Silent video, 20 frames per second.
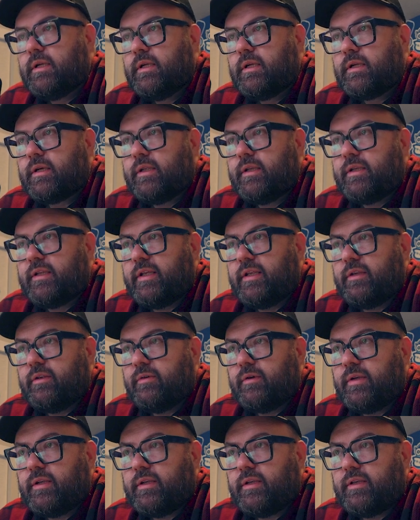
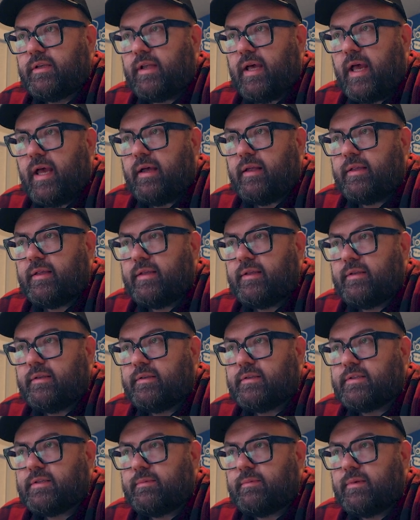Continuing to dial in
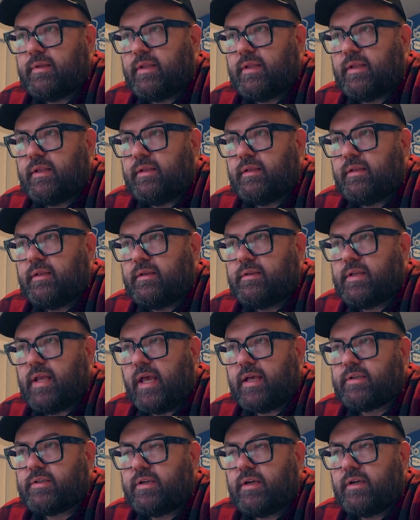some of the
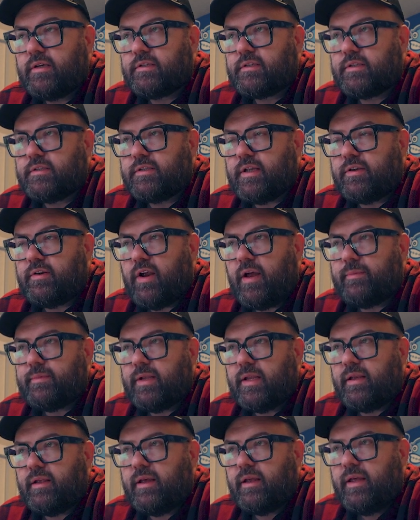textures, because I dropped
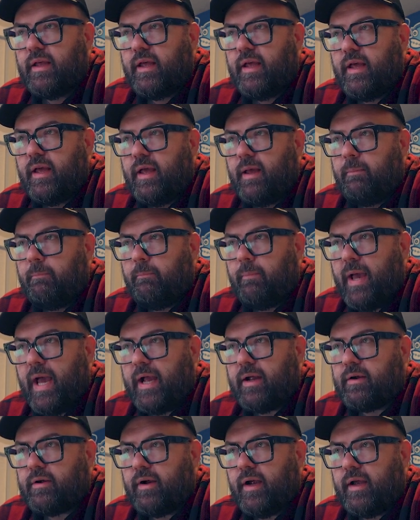in a
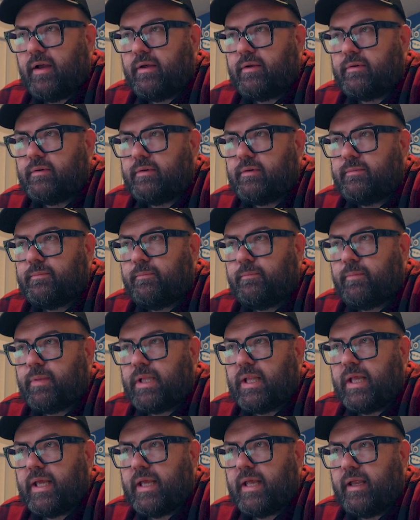background
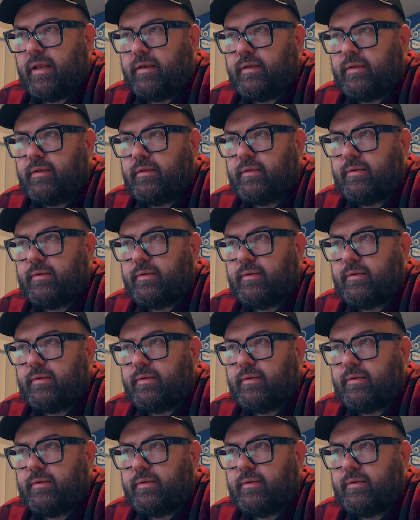plane,